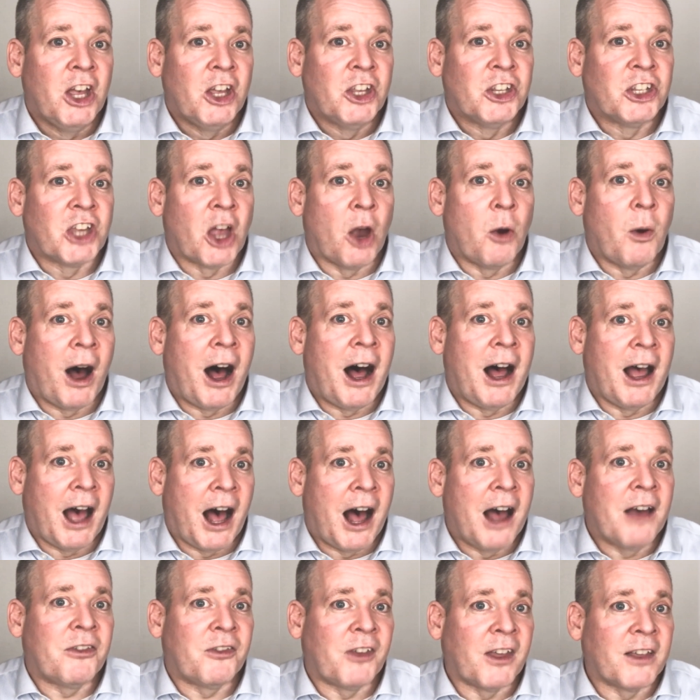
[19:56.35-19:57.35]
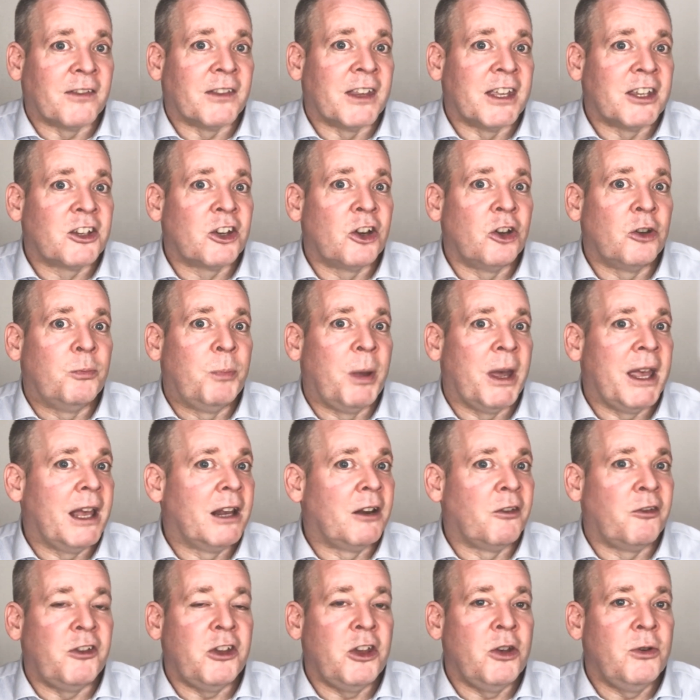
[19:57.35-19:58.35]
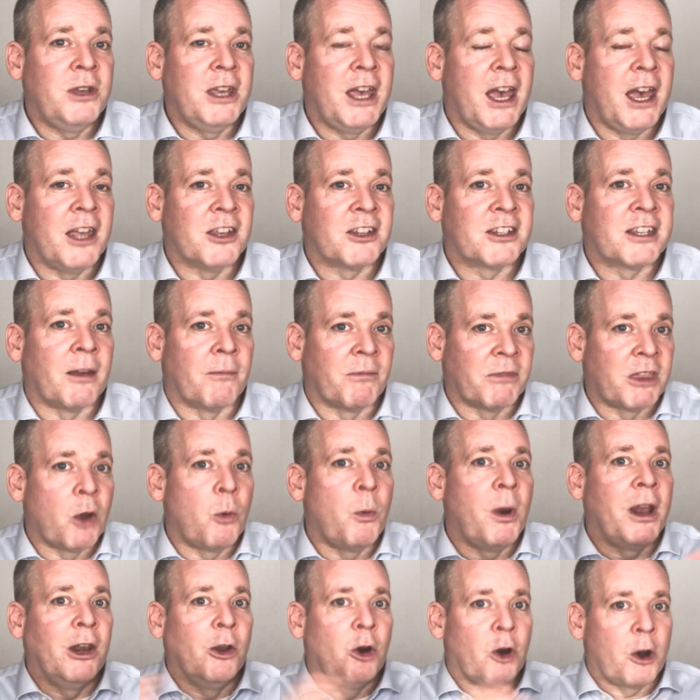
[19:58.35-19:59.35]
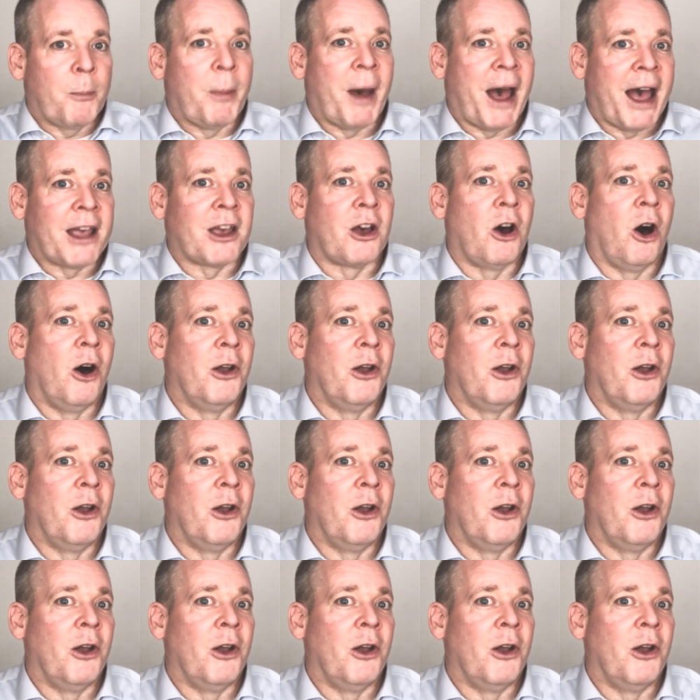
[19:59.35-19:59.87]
So I think this could be, in a few years, something we look back